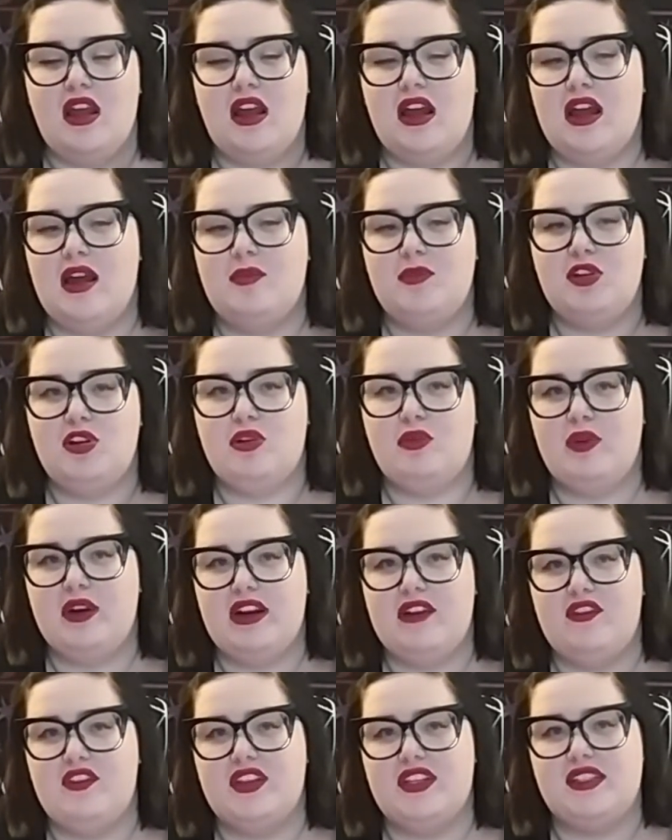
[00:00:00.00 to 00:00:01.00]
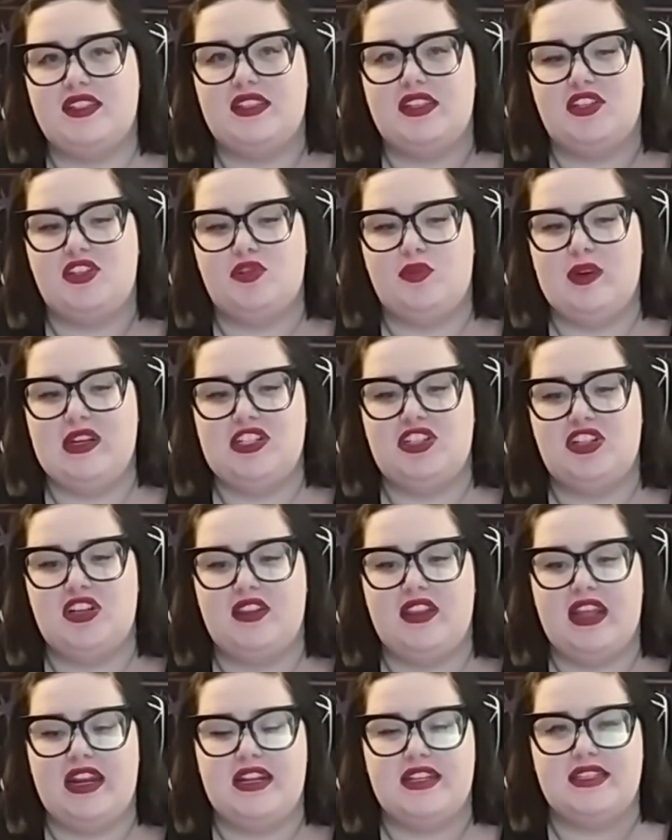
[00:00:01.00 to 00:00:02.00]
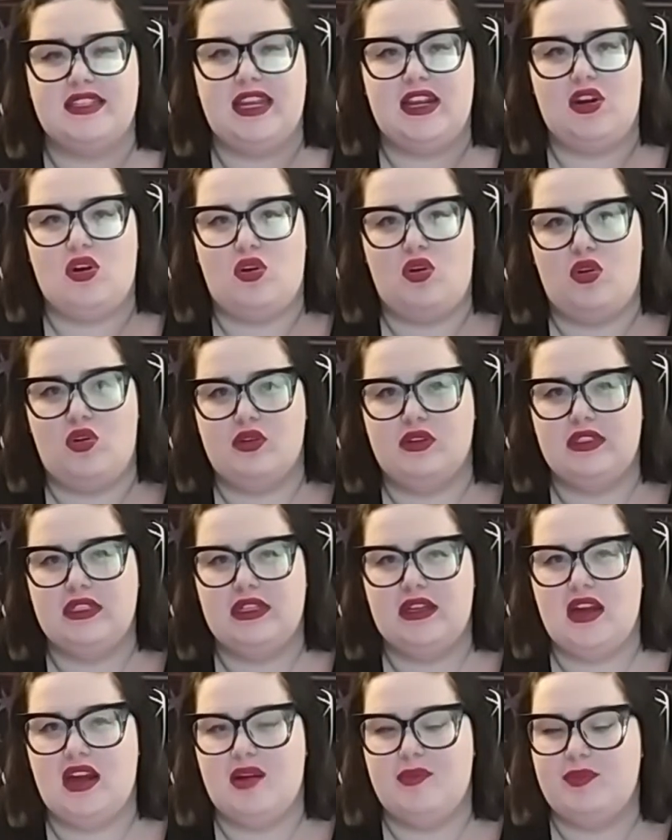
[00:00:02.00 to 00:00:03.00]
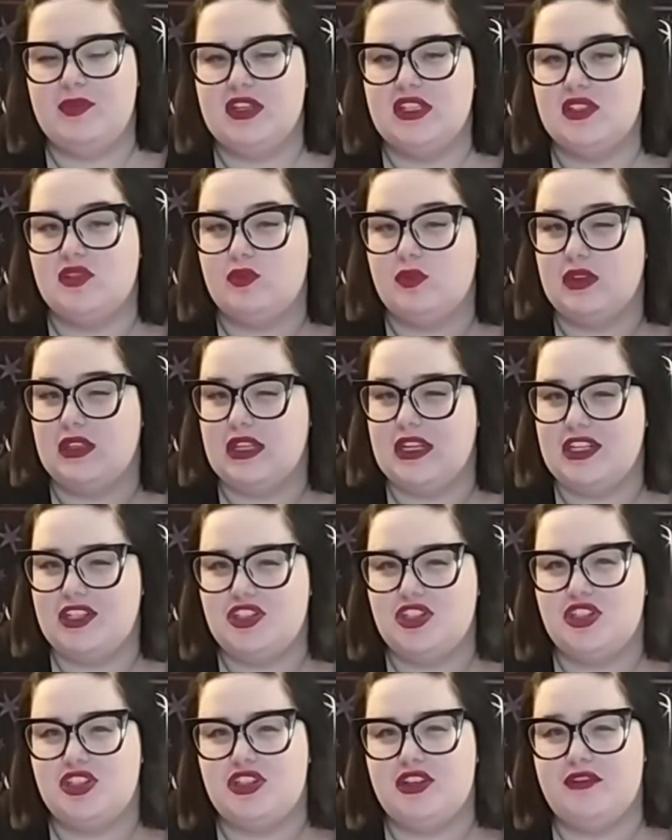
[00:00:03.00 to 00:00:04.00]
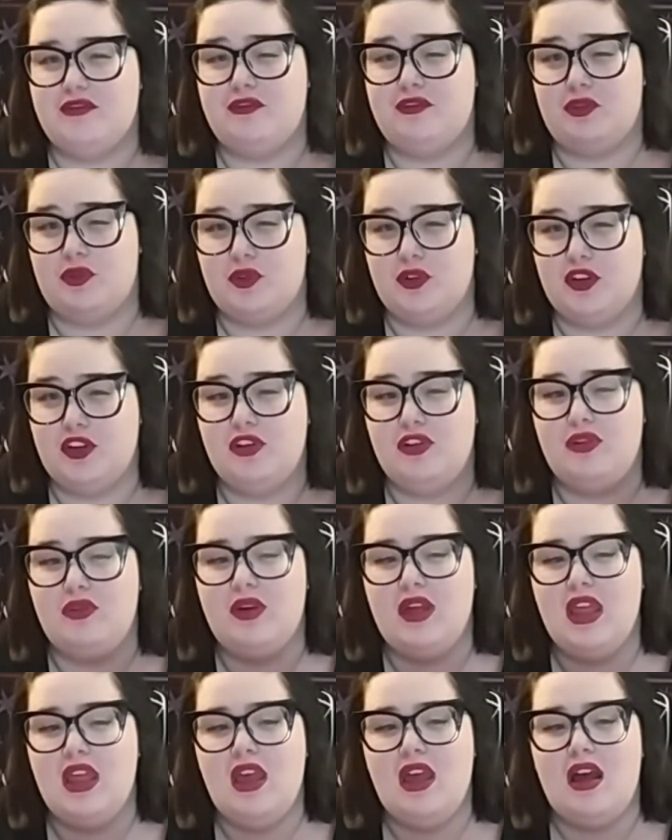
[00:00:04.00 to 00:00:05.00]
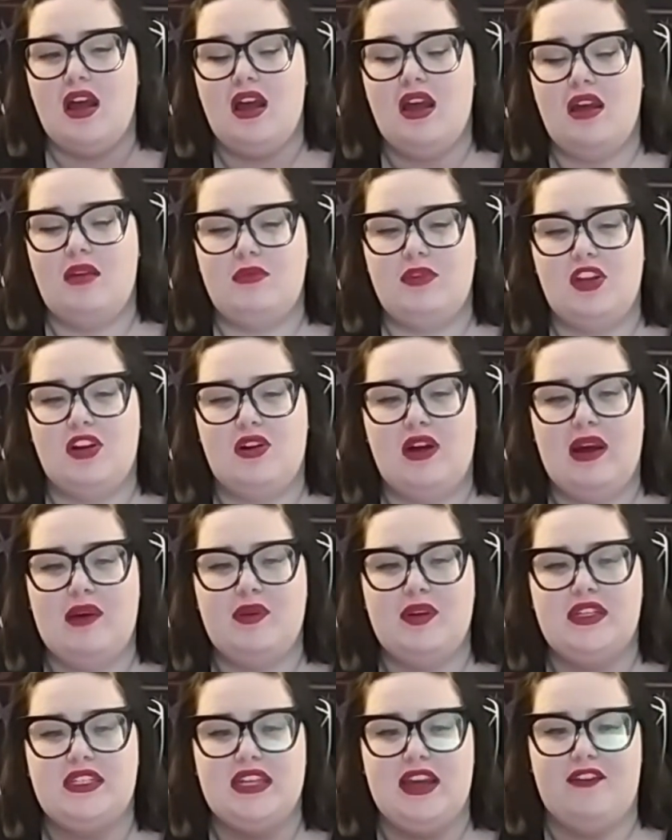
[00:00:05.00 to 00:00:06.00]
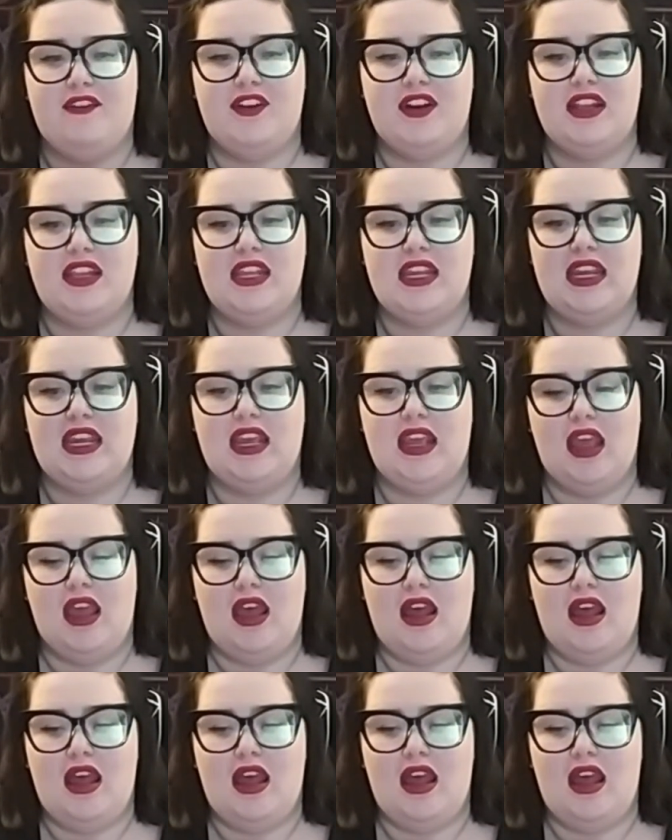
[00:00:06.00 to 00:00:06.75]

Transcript: you know, whatever the situation that is like holding up this relationship for you, you know, I would definitely